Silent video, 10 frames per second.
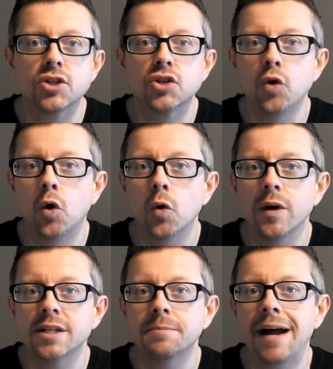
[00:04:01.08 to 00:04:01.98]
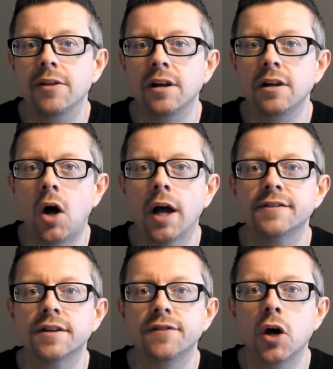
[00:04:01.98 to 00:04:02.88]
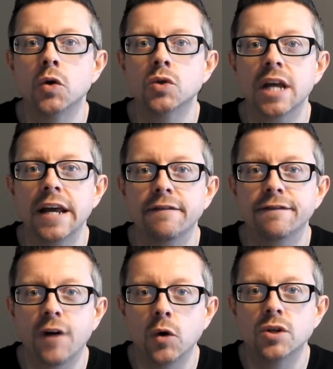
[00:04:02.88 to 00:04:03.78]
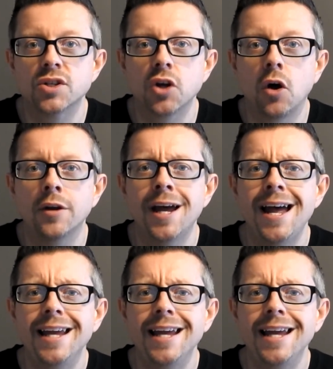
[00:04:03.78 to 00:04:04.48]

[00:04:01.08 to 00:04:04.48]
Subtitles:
stories about the lives of those it focused on,